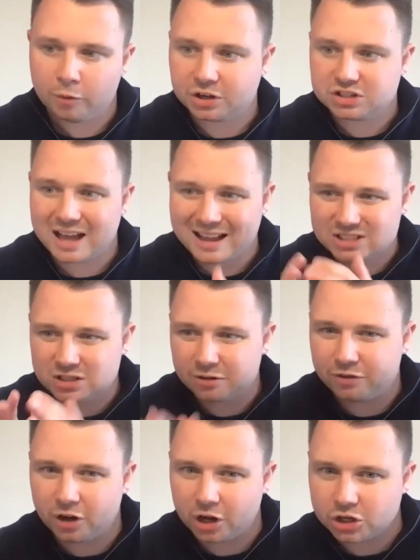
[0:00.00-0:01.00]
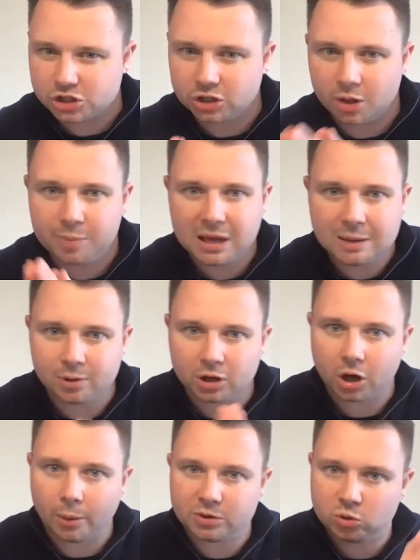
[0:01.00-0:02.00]
because that's the version that people are
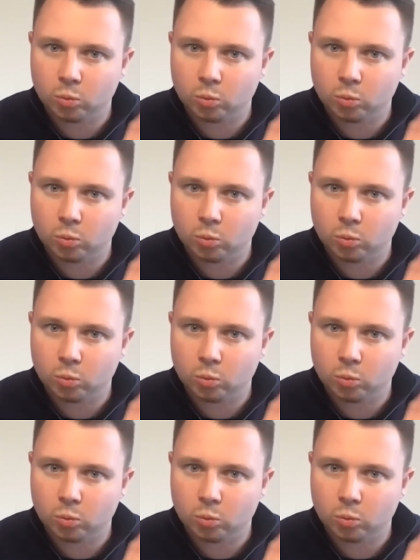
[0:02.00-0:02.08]
going to